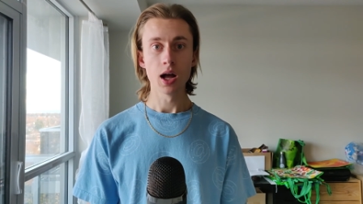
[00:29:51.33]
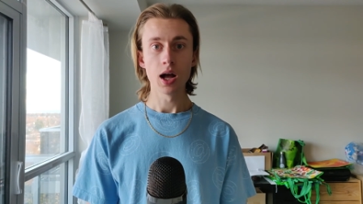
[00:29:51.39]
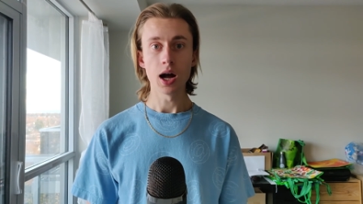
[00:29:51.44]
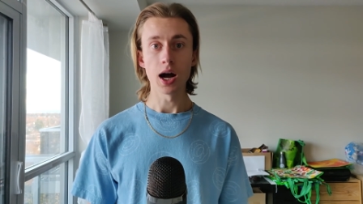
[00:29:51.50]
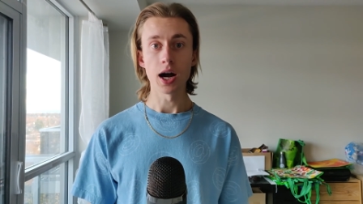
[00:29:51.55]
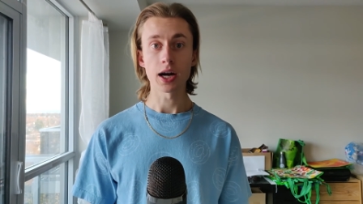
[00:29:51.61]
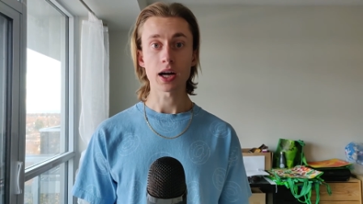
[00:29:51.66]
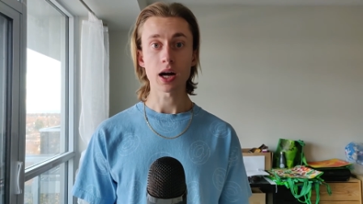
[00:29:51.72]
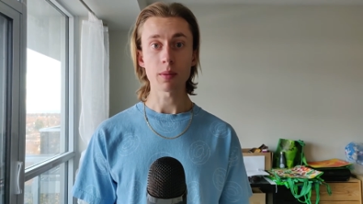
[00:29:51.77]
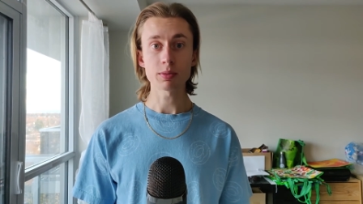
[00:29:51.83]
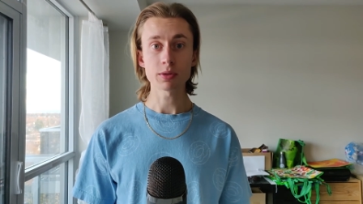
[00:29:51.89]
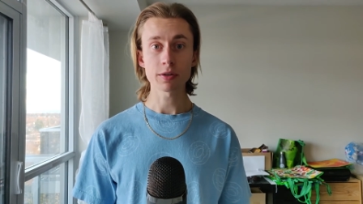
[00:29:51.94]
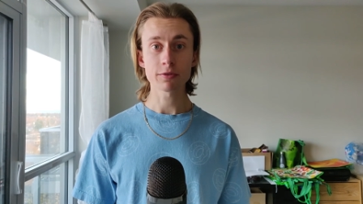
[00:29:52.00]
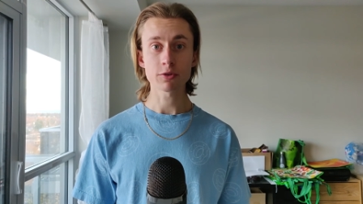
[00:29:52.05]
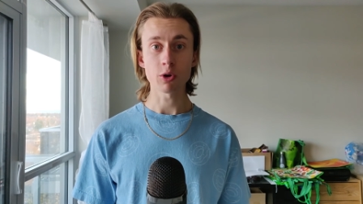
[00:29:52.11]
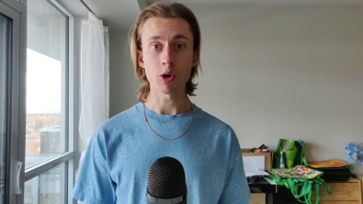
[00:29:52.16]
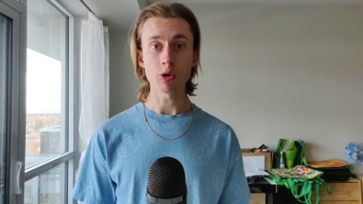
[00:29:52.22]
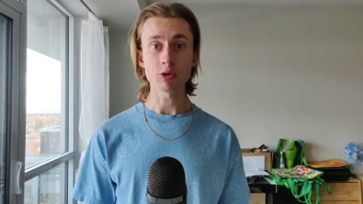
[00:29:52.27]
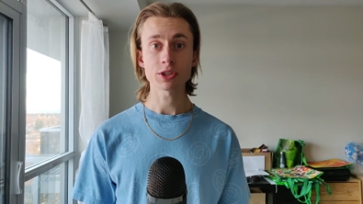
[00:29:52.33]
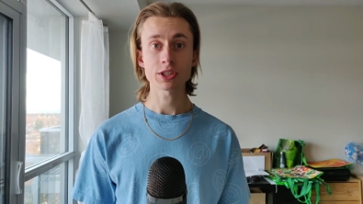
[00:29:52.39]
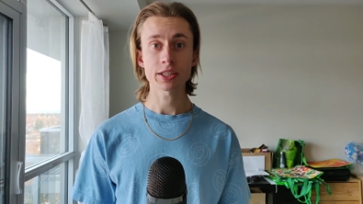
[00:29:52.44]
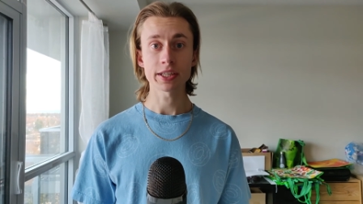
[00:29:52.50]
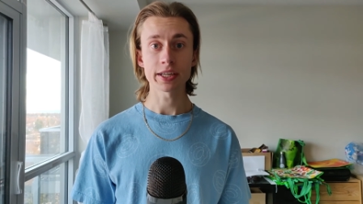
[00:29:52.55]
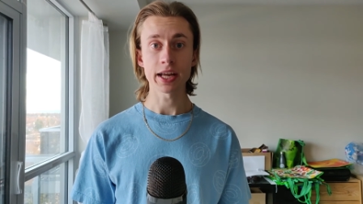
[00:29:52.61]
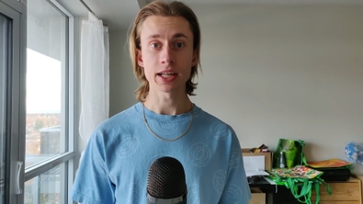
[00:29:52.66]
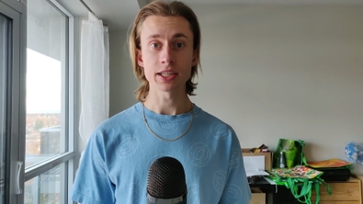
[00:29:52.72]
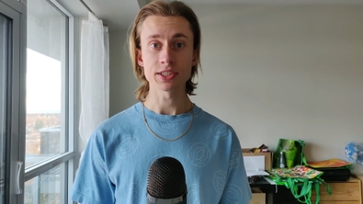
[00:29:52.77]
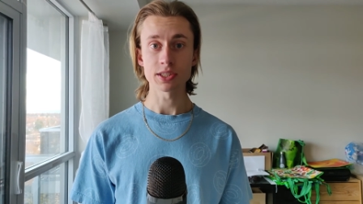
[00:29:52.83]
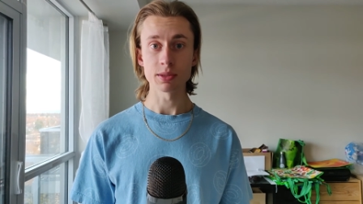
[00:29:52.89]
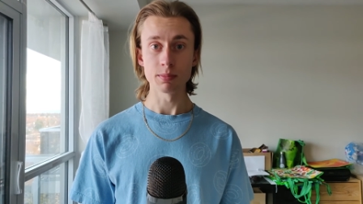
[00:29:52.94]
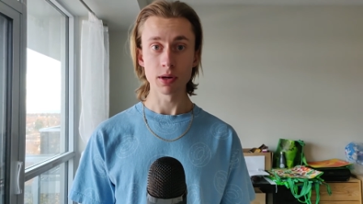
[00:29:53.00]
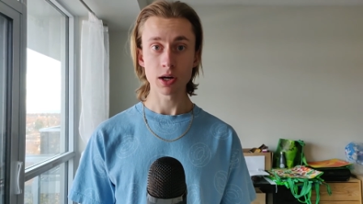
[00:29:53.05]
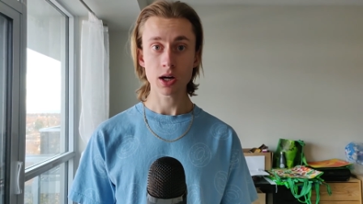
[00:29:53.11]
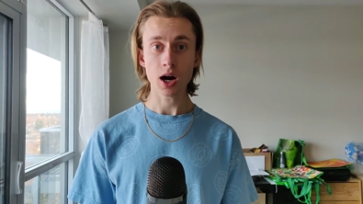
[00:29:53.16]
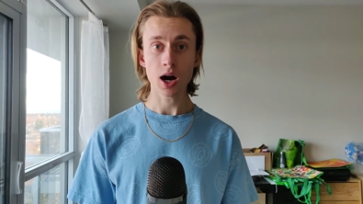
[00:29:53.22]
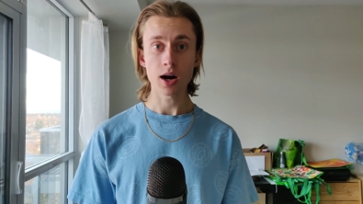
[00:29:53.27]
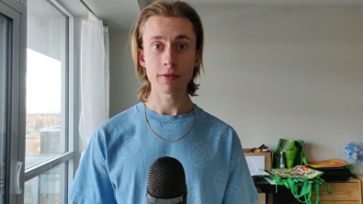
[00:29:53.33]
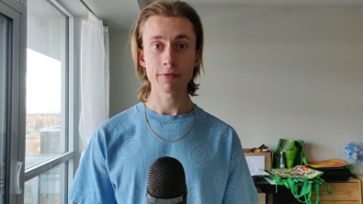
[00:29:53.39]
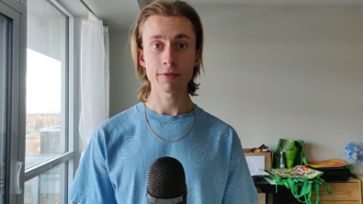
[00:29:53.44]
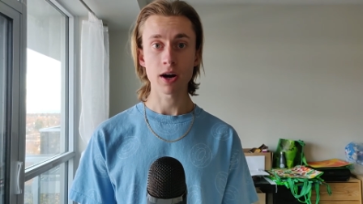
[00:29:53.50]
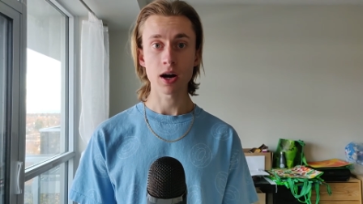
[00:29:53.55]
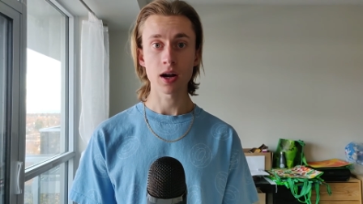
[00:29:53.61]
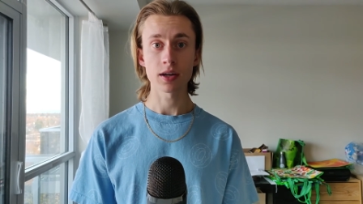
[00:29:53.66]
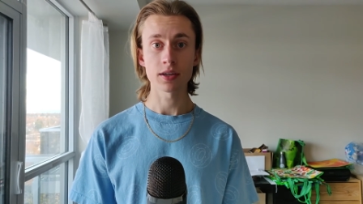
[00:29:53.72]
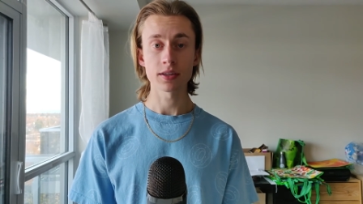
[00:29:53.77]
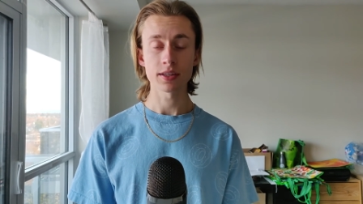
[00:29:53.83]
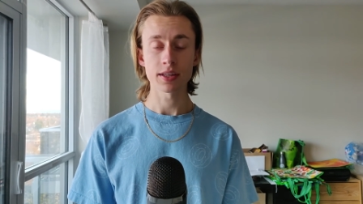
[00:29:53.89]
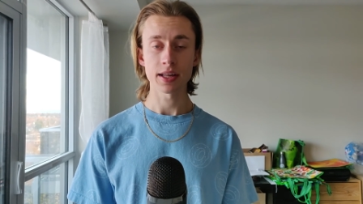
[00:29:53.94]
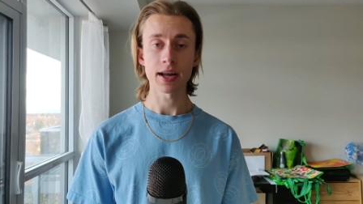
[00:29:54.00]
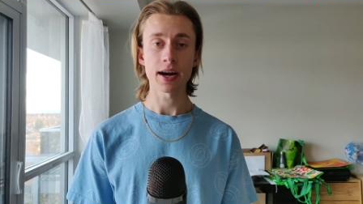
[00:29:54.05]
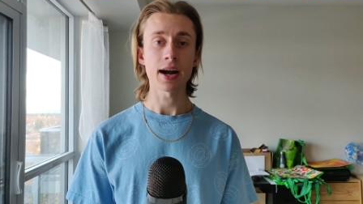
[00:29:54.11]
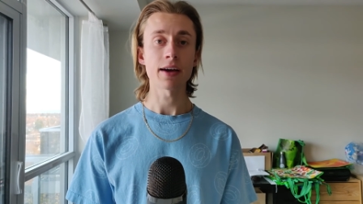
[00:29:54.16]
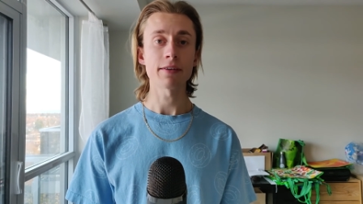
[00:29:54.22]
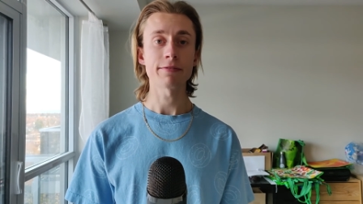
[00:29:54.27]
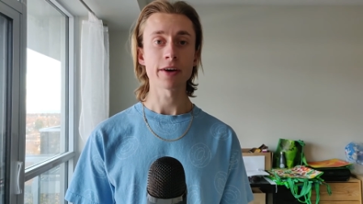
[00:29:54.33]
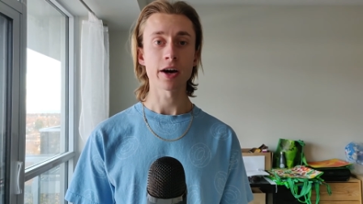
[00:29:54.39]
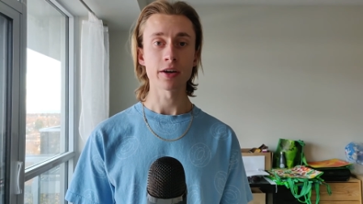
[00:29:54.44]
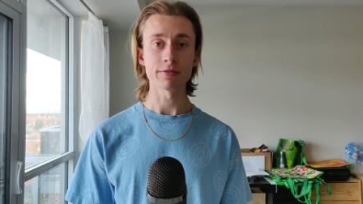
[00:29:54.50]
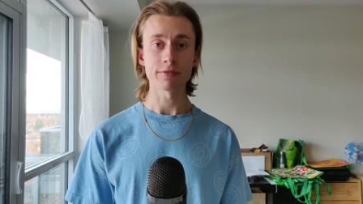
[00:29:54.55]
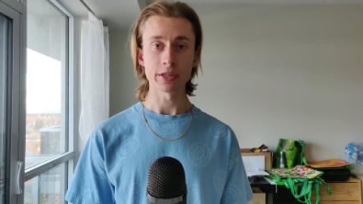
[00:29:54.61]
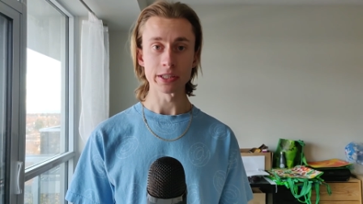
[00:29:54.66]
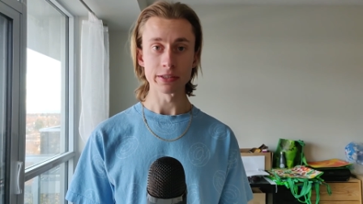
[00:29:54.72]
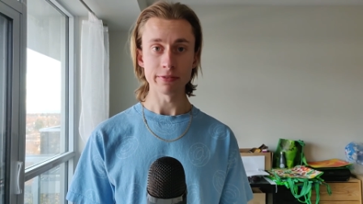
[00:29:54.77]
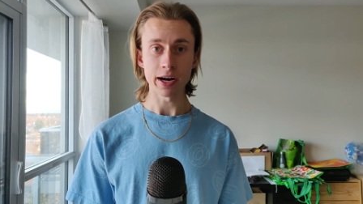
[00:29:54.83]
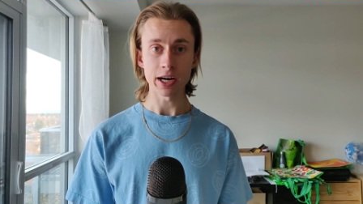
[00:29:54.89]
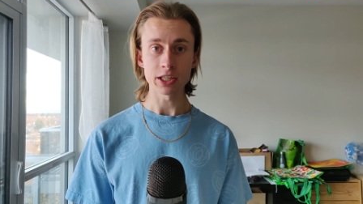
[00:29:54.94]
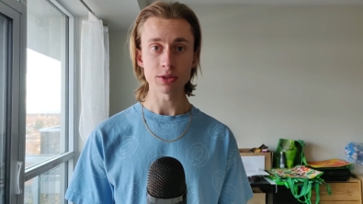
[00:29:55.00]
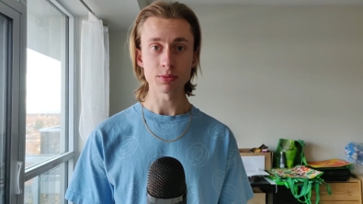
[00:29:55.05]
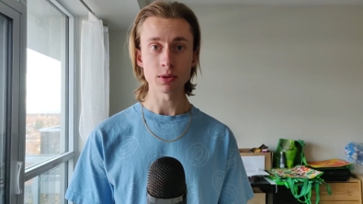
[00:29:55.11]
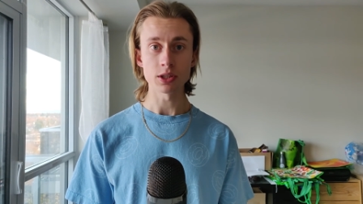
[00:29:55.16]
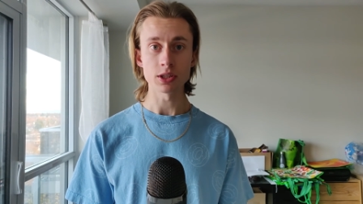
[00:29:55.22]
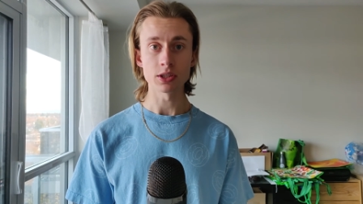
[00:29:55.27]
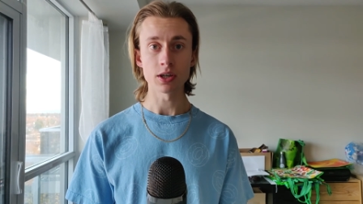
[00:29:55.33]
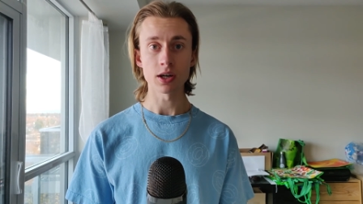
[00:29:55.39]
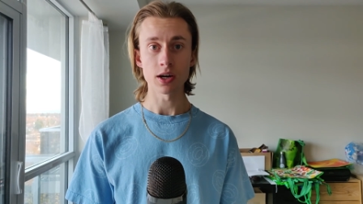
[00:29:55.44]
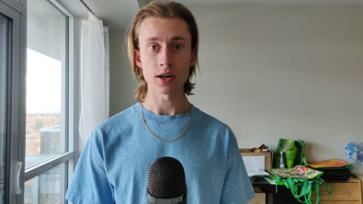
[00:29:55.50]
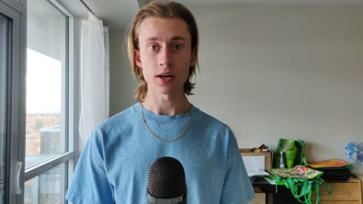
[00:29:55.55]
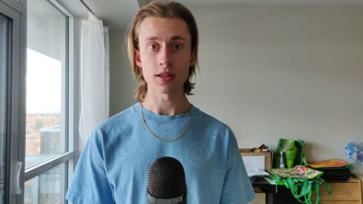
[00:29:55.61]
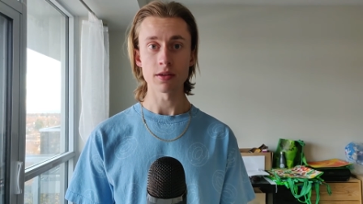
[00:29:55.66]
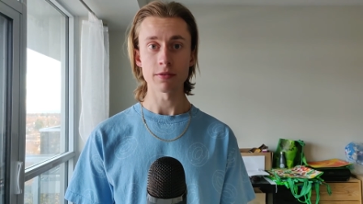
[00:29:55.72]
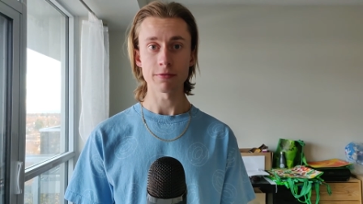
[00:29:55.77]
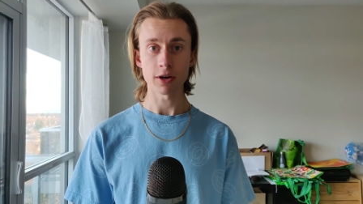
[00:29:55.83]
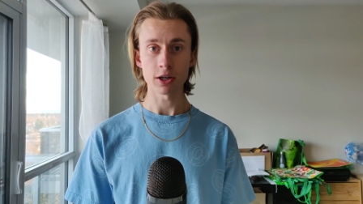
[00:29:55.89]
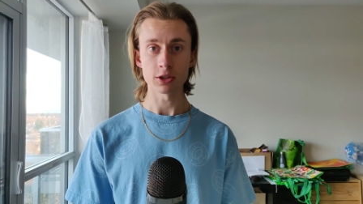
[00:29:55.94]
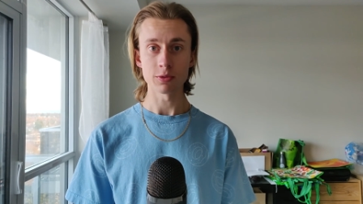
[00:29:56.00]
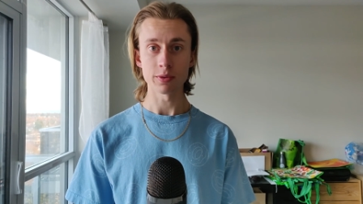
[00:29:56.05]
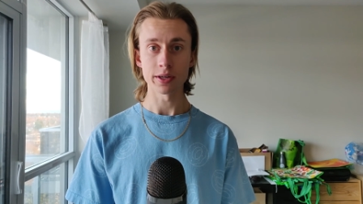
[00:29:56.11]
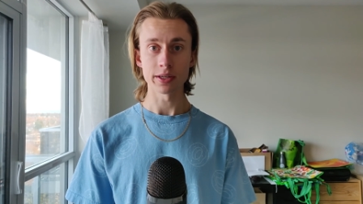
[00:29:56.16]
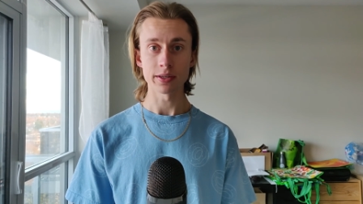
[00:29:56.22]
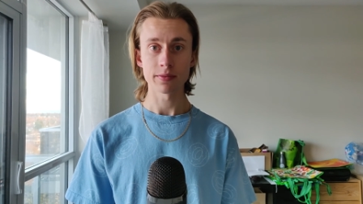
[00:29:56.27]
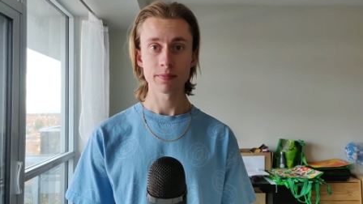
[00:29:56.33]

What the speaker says: A couple of quotes that he ends the book off on that I found very valuable are the following.